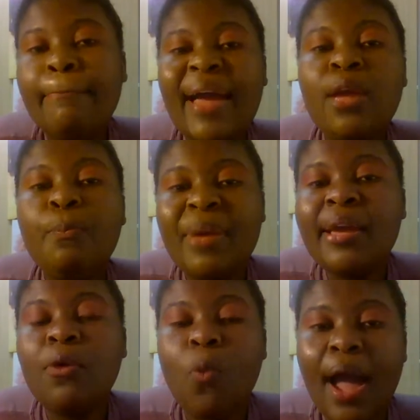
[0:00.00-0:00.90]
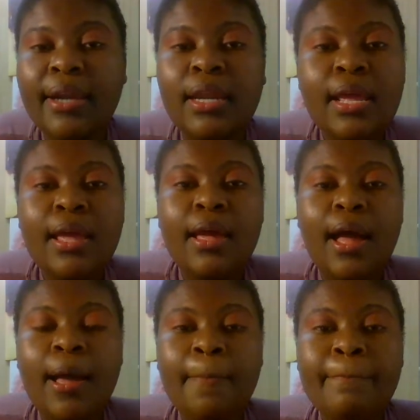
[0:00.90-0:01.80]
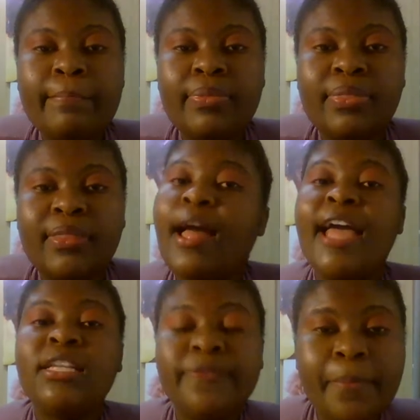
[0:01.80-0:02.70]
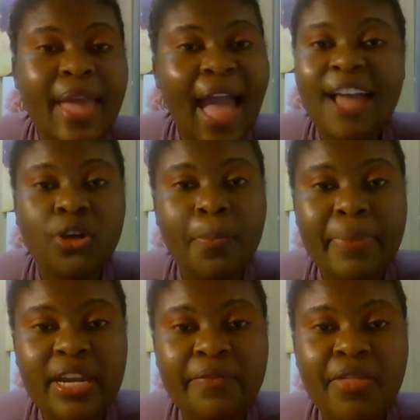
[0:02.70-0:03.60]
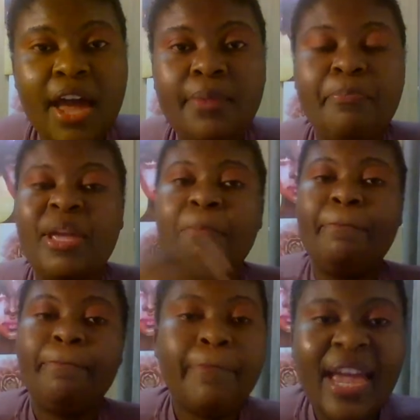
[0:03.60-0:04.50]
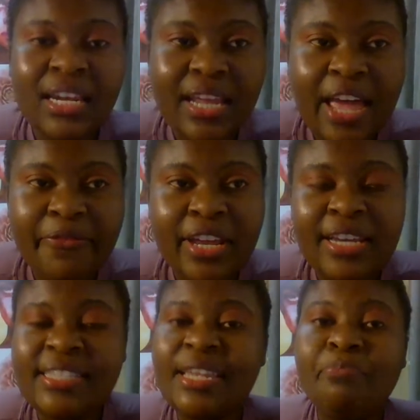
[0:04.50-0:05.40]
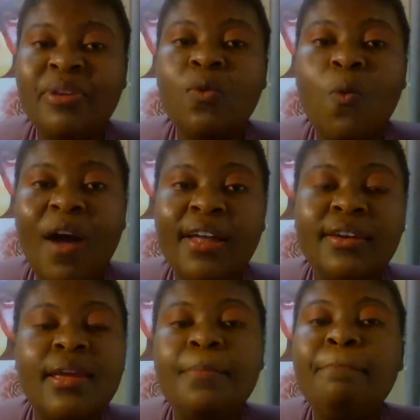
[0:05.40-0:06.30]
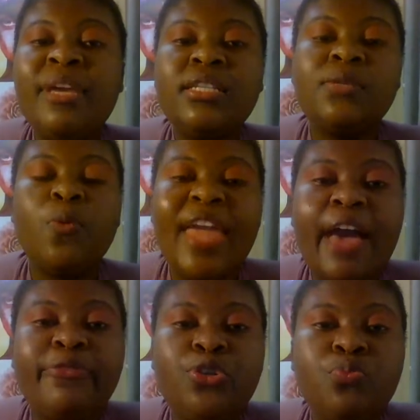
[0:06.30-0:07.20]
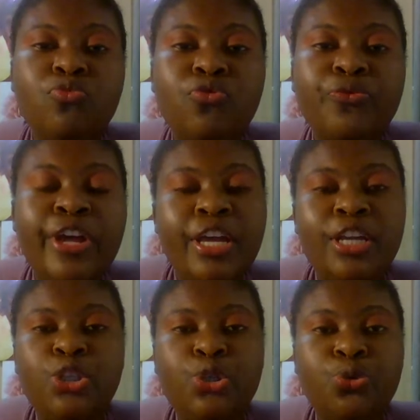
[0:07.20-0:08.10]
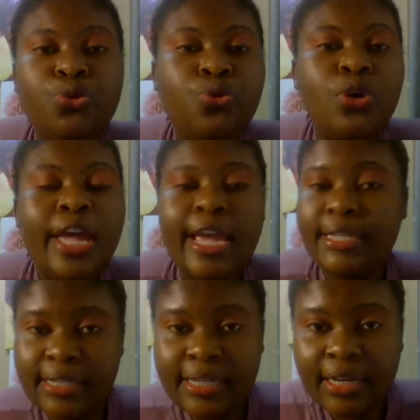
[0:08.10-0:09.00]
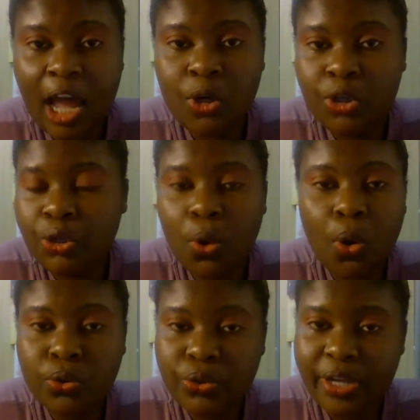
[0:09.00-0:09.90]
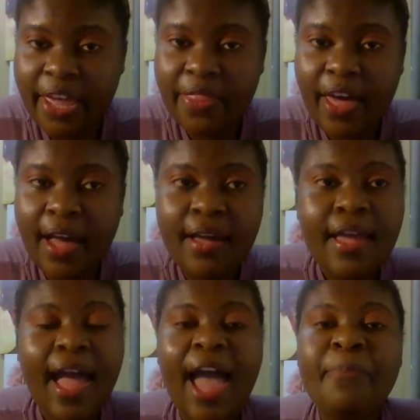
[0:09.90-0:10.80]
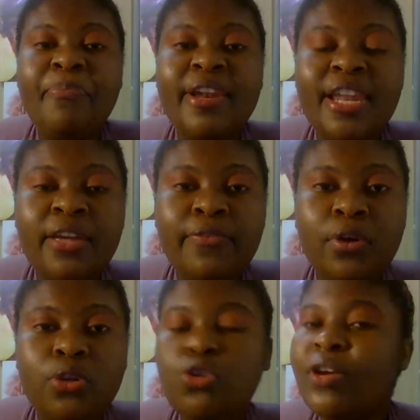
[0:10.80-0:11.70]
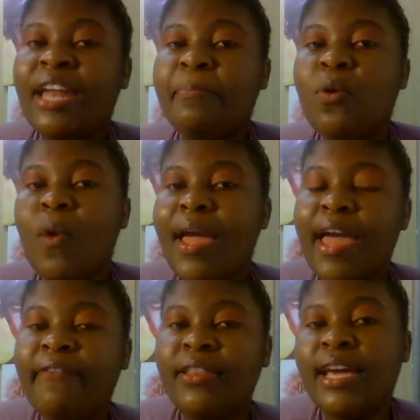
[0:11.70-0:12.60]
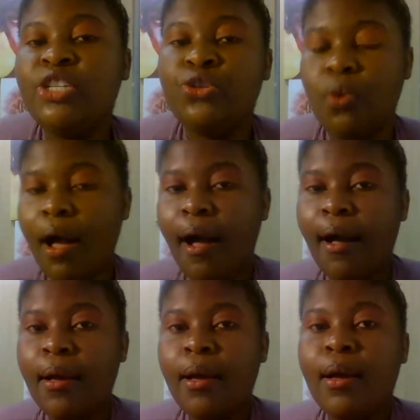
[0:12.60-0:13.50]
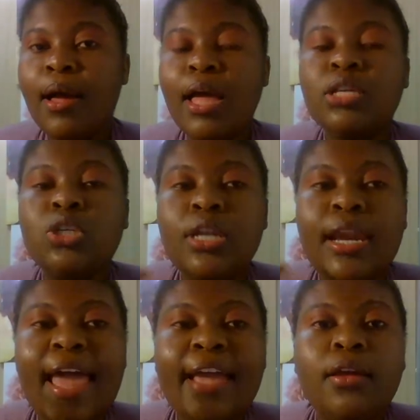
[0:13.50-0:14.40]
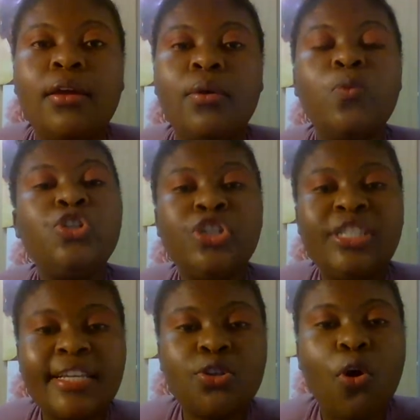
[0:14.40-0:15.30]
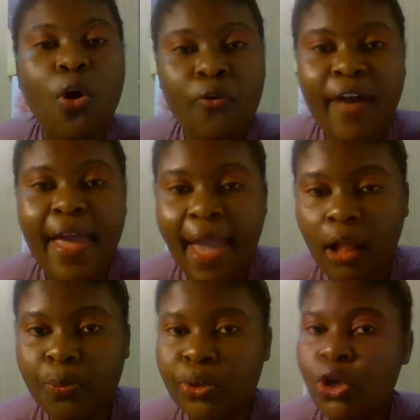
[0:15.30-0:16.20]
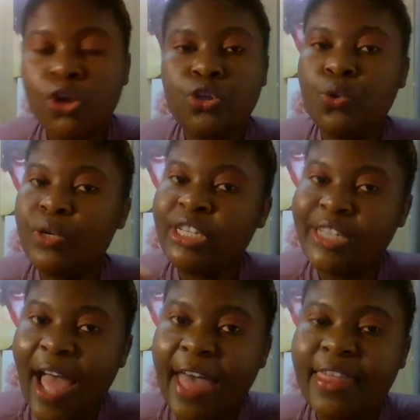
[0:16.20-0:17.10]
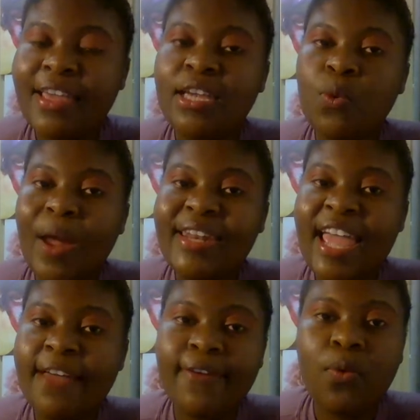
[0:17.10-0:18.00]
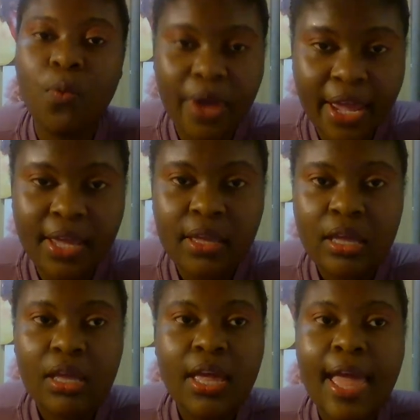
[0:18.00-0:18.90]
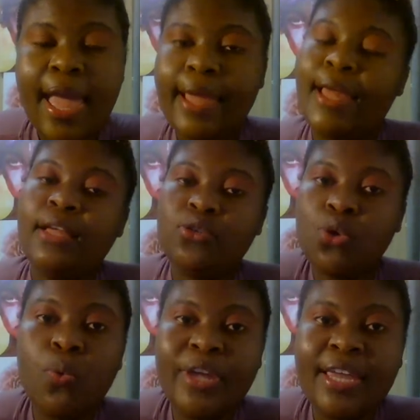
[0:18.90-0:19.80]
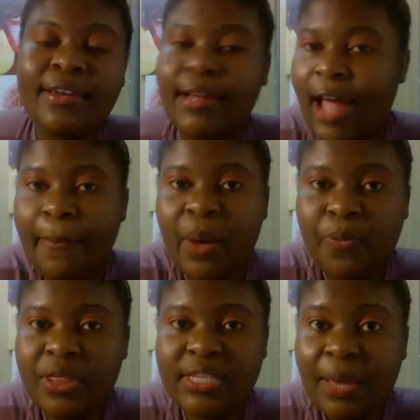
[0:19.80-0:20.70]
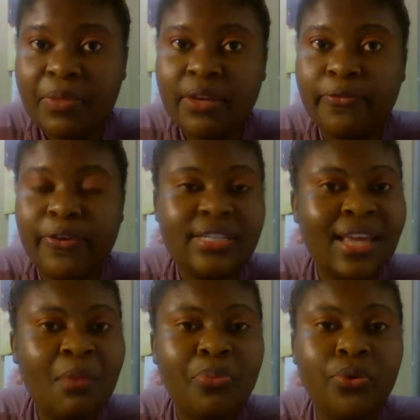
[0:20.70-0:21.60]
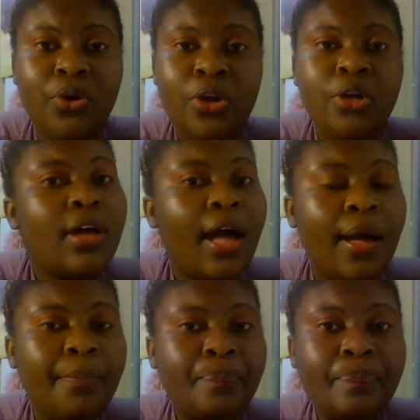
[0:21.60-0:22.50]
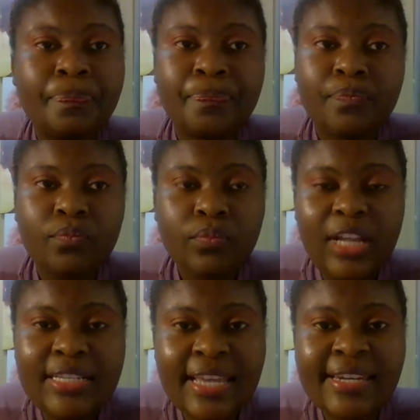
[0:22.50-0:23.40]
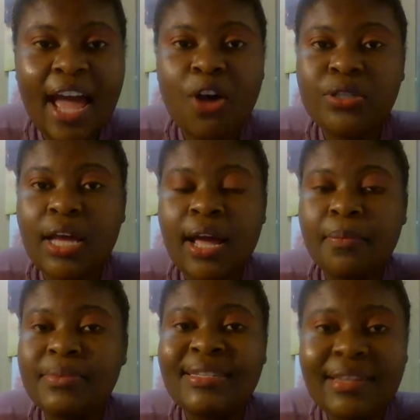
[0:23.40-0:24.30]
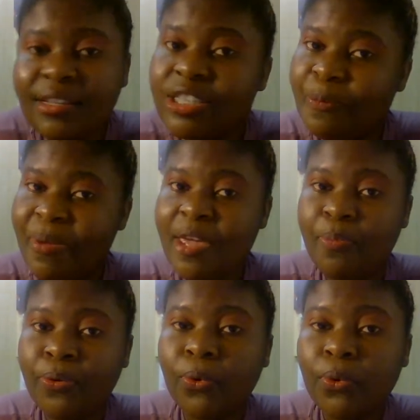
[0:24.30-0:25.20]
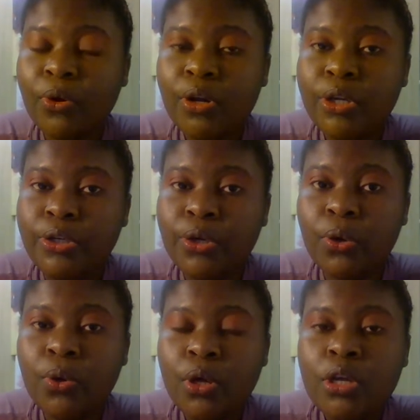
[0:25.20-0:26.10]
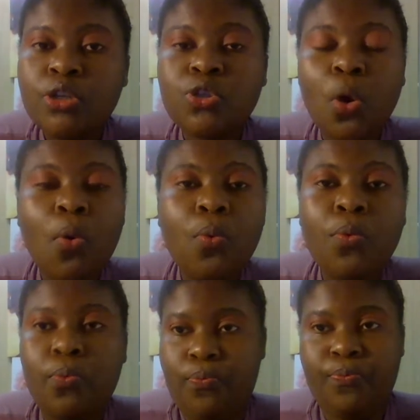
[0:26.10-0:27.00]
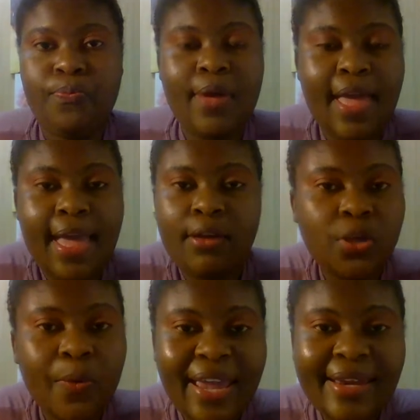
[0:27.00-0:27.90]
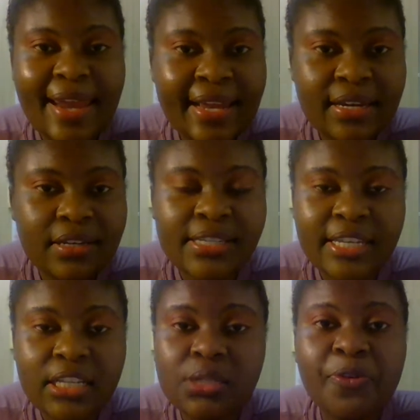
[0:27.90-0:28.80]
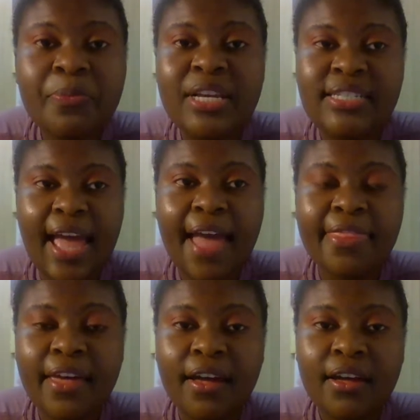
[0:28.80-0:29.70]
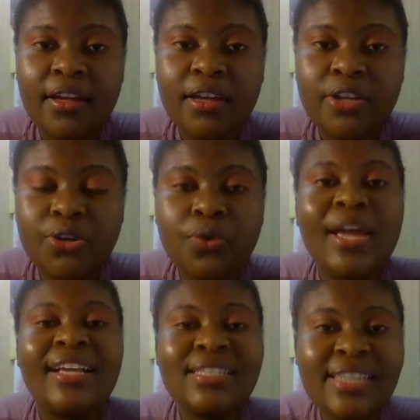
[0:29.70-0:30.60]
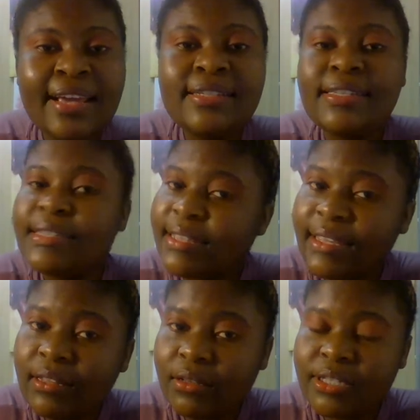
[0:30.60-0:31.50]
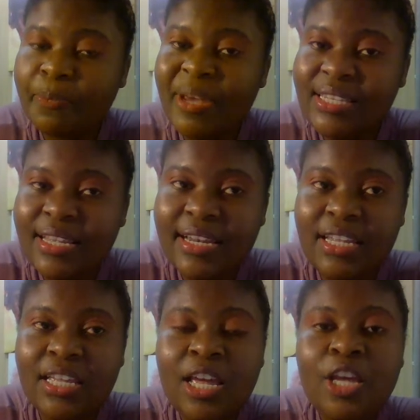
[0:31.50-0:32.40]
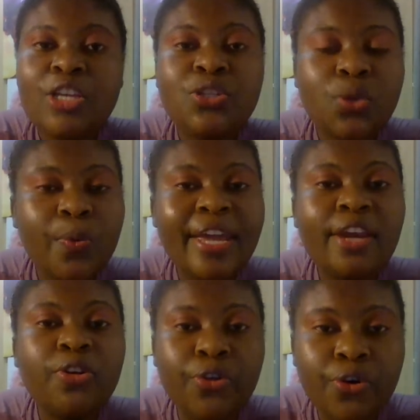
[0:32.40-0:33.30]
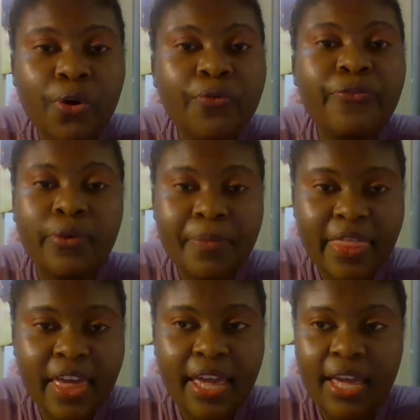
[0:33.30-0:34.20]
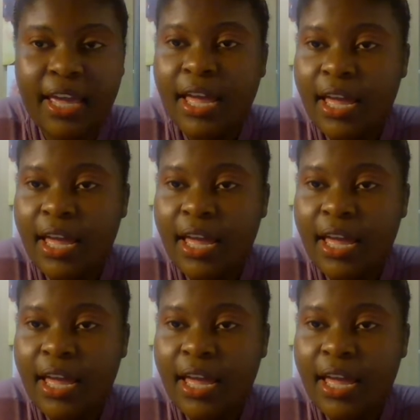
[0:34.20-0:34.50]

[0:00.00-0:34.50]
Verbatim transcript: By being one, um, as for me, I don't believe that being Pan and being one means we have to move into a certain country altogether. I believe you can be wherever that you are. As like we should just offer help to each other in whatever way, so we can come up with something. For example, um, send out um, skilled people. You know, so so we can learn skills from each other you know, exchange skills basically, so we can grow from there.